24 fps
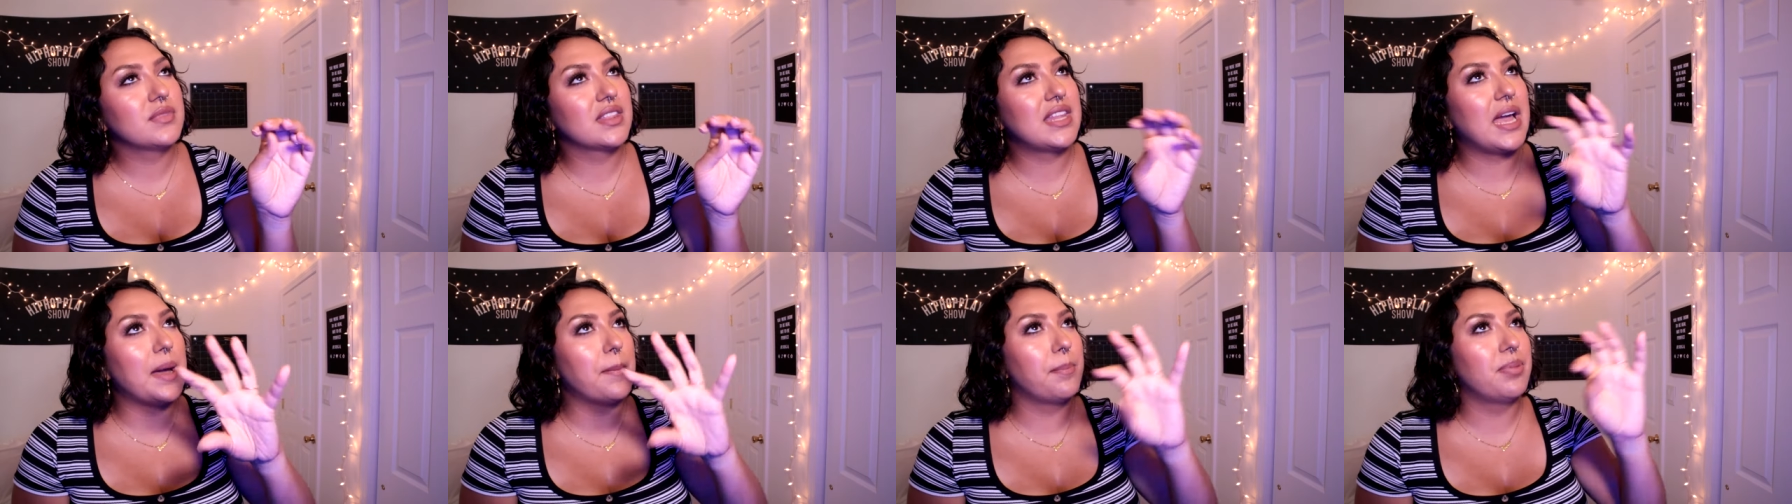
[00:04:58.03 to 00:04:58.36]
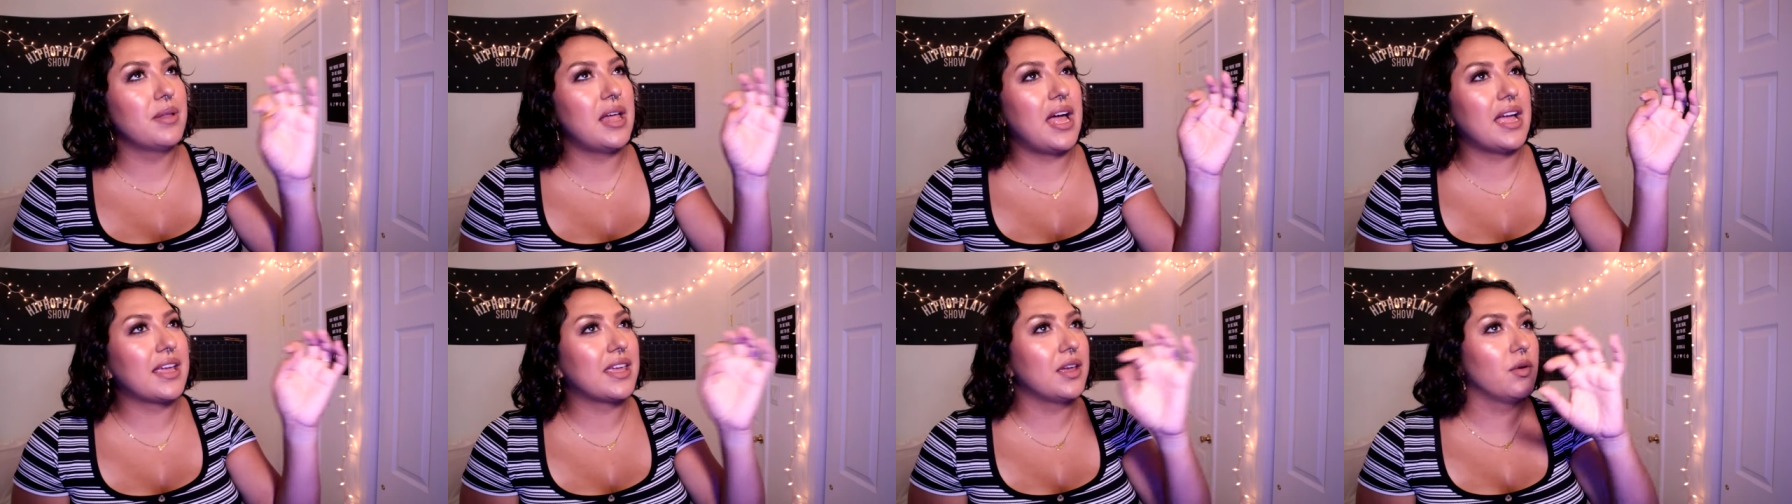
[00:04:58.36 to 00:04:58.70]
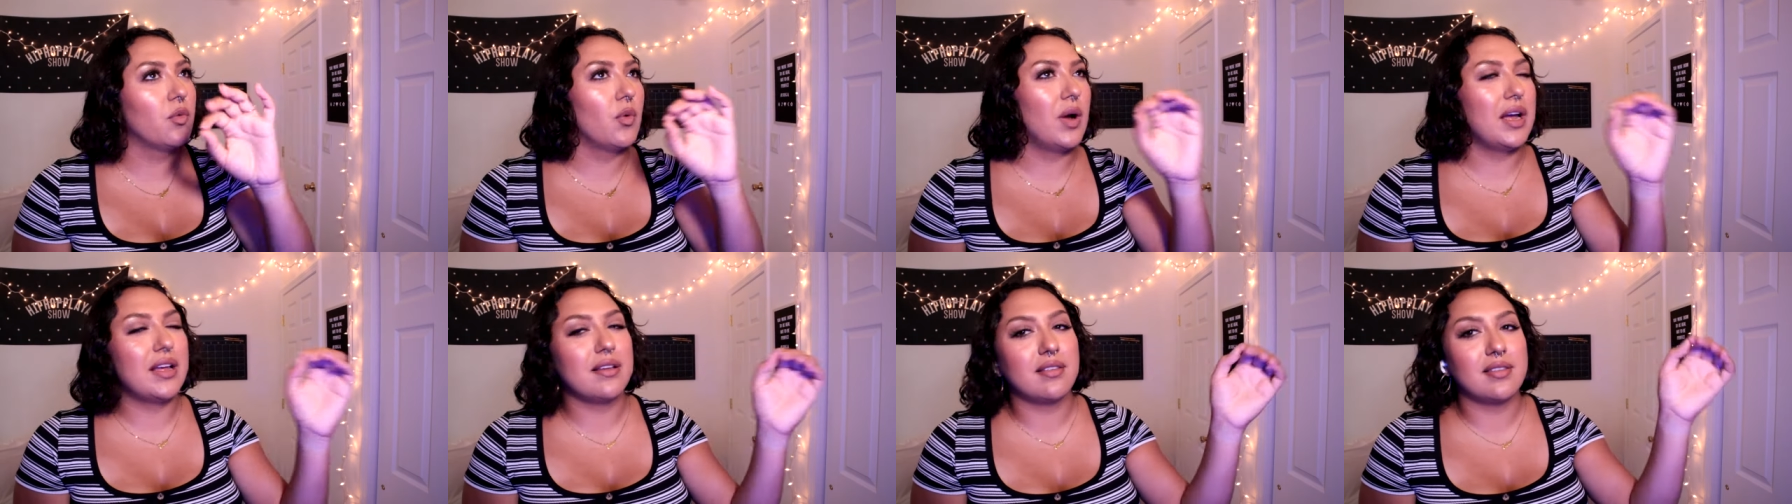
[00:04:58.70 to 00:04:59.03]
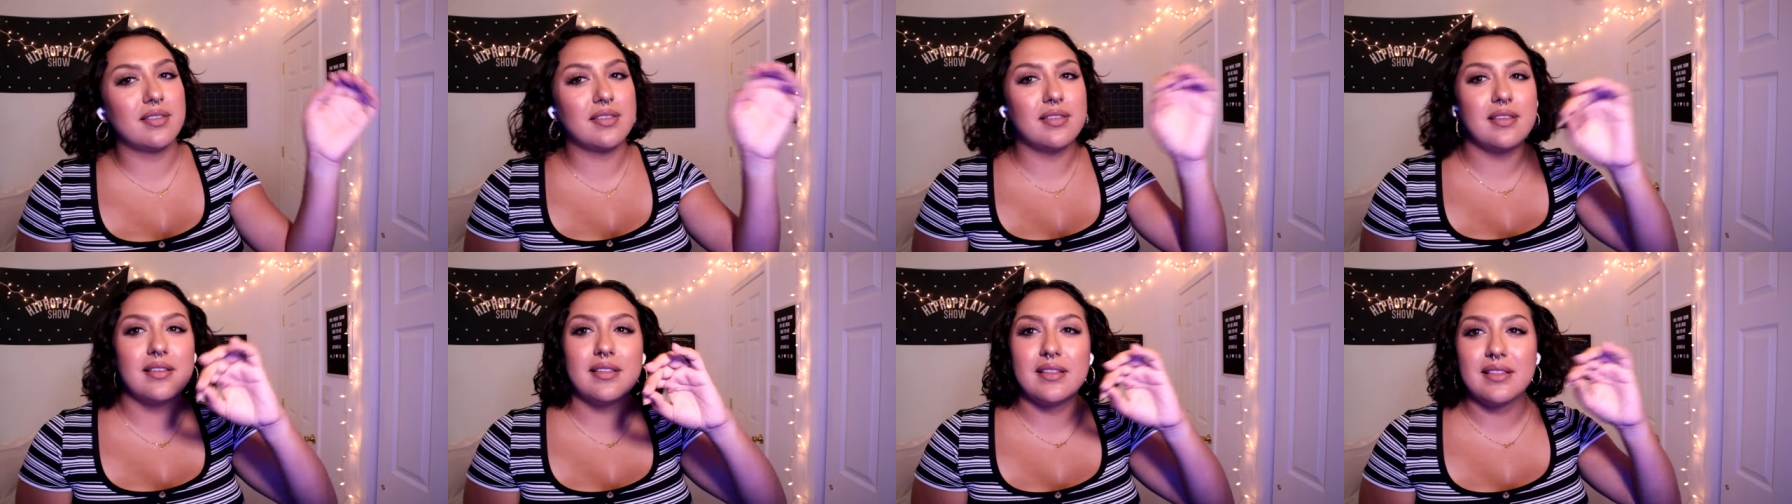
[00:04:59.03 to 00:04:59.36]
that black and white
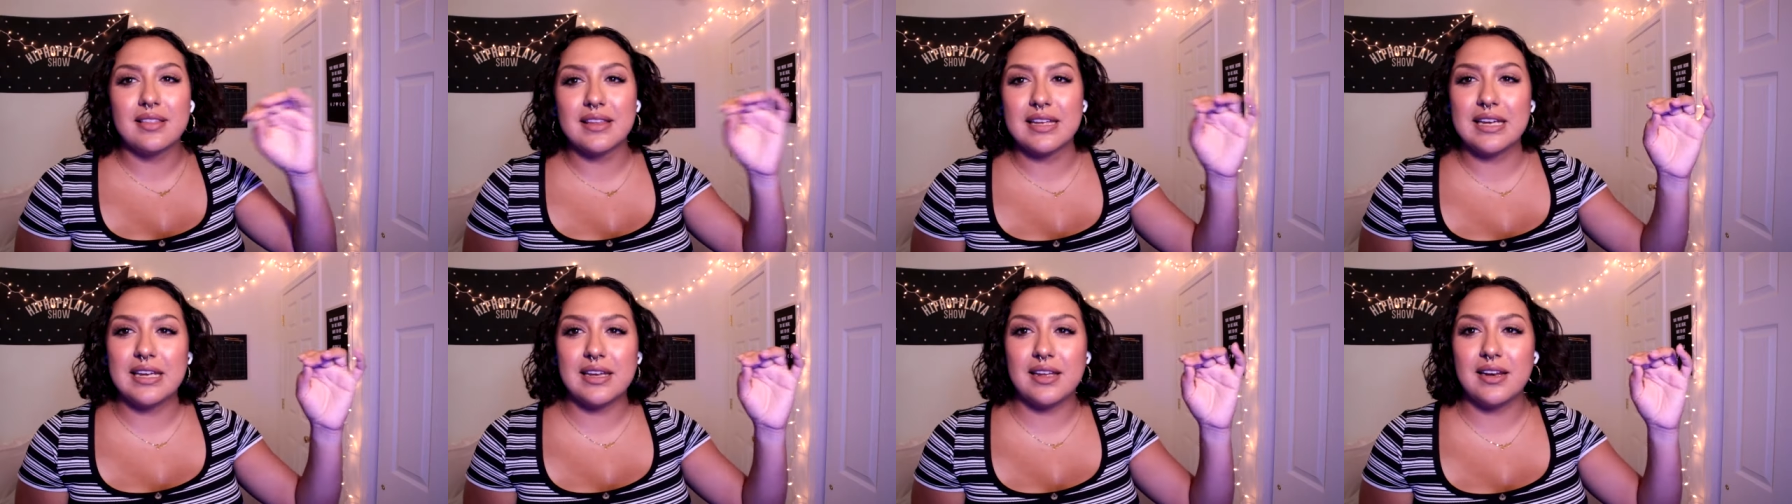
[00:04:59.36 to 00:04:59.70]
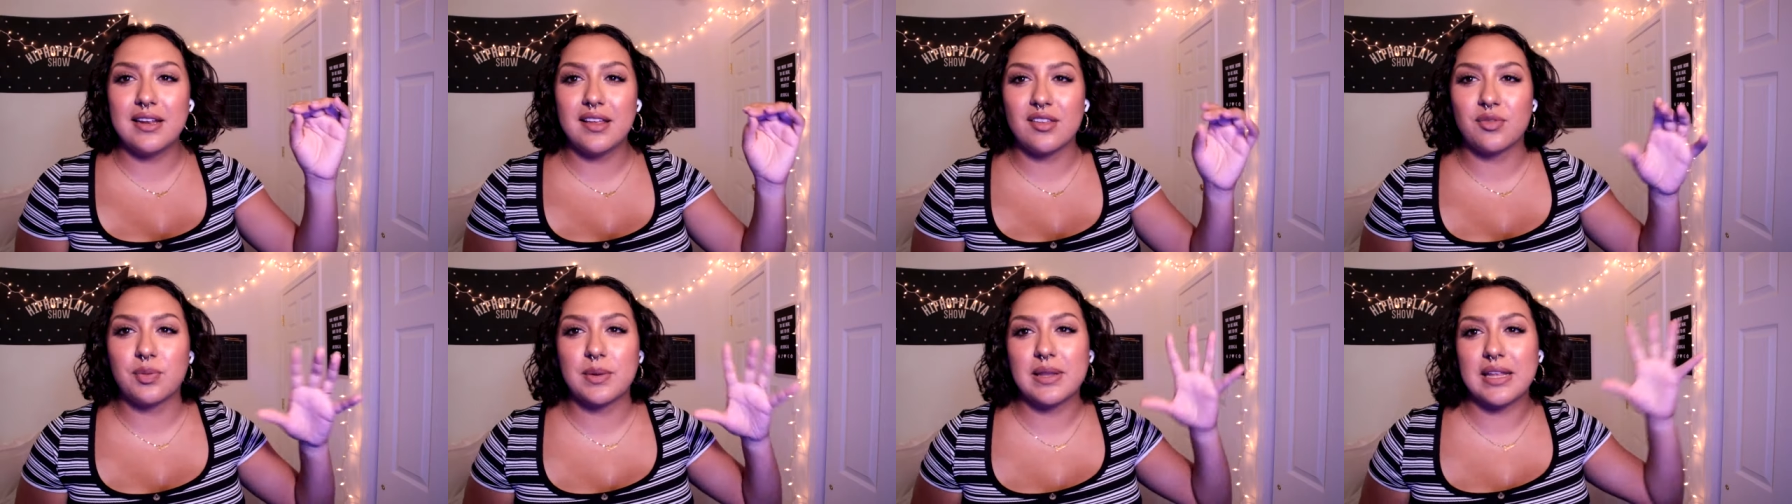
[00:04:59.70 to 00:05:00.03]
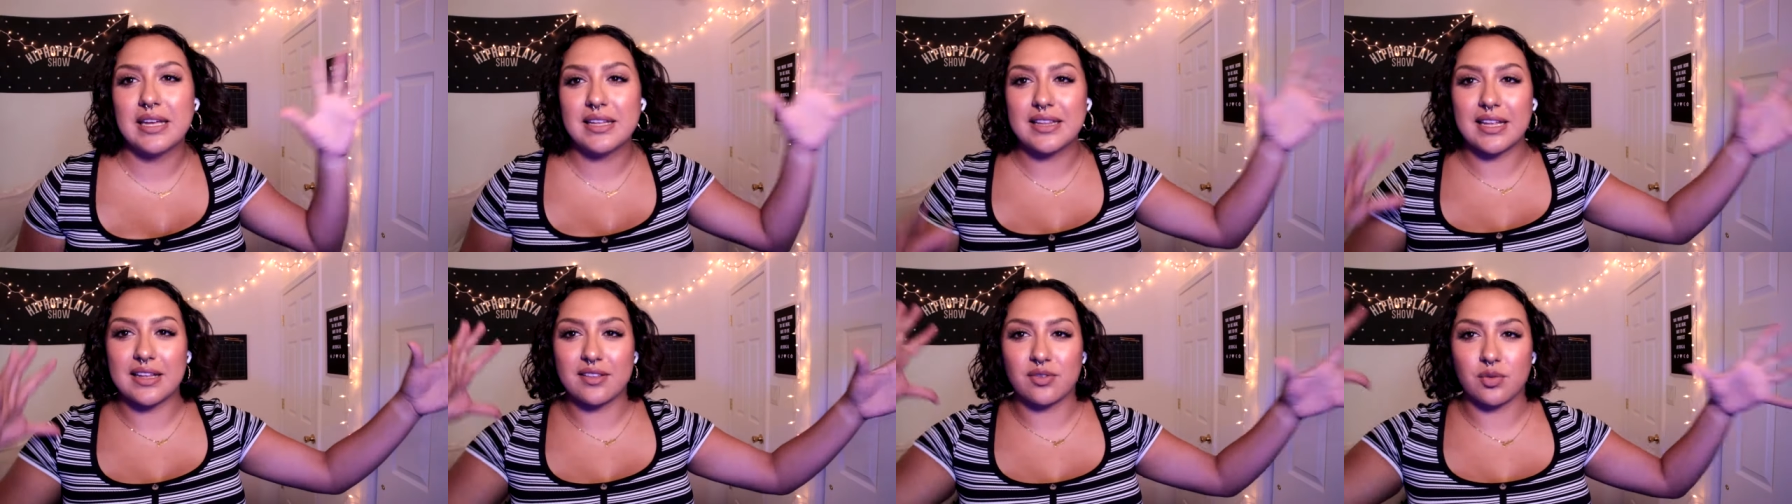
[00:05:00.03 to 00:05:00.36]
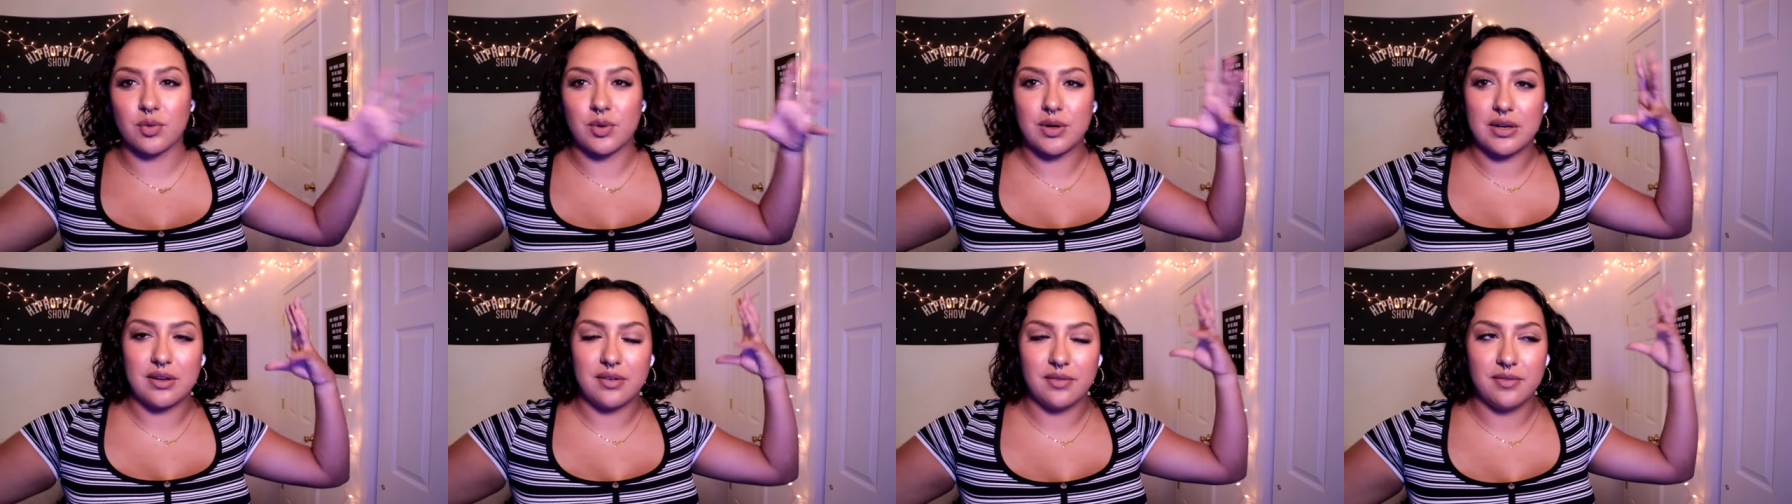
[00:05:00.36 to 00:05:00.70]
sleekness with like that
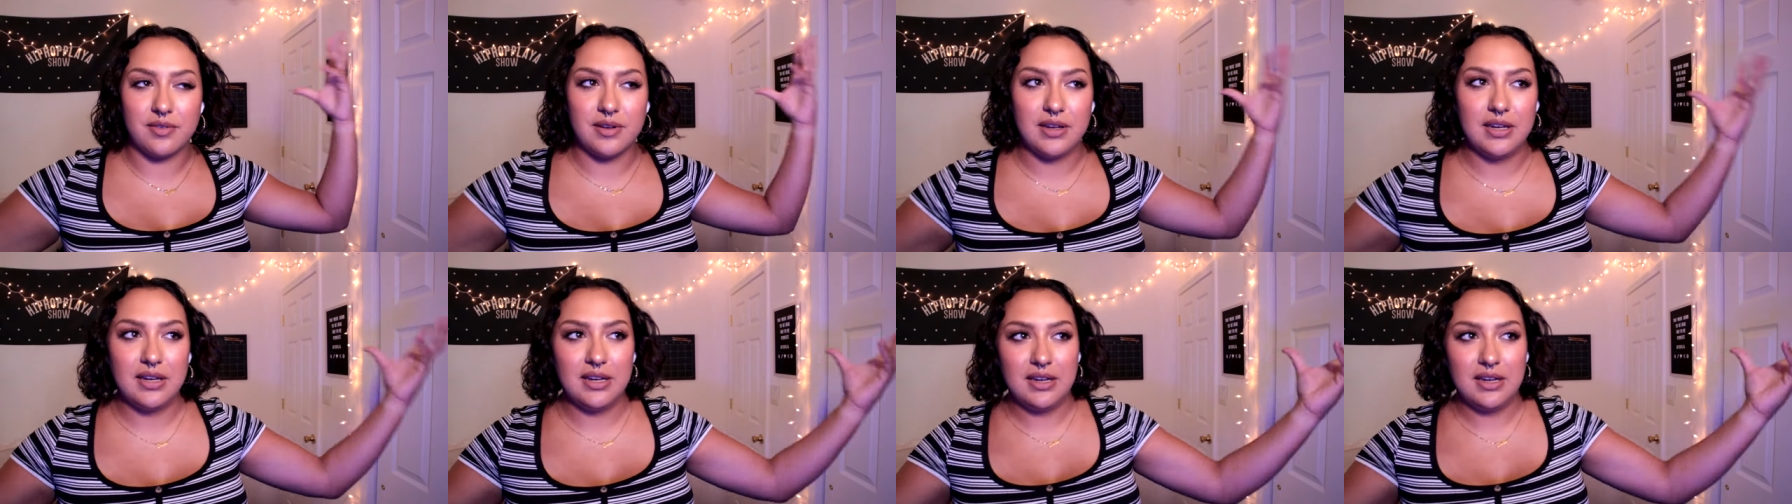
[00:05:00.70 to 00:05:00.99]
sort of